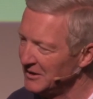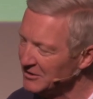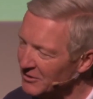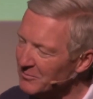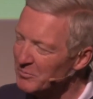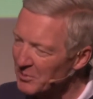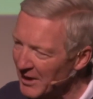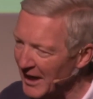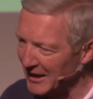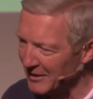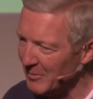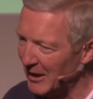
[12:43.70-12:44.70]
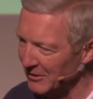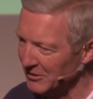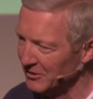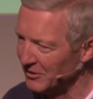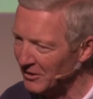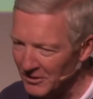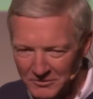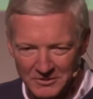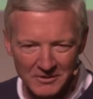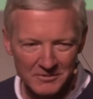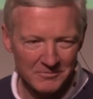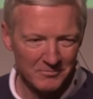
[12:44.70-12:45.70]
Don't brag about your
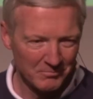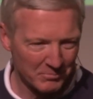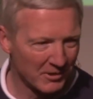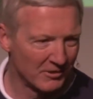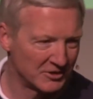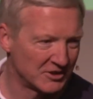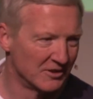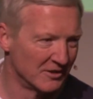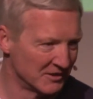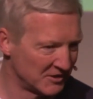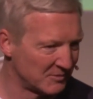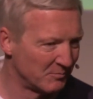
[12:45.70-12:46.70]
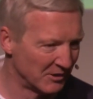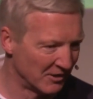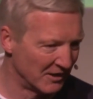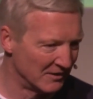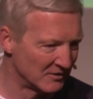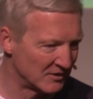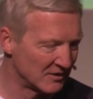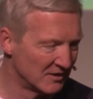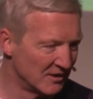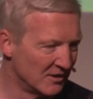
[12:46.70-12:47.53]
own personal experience.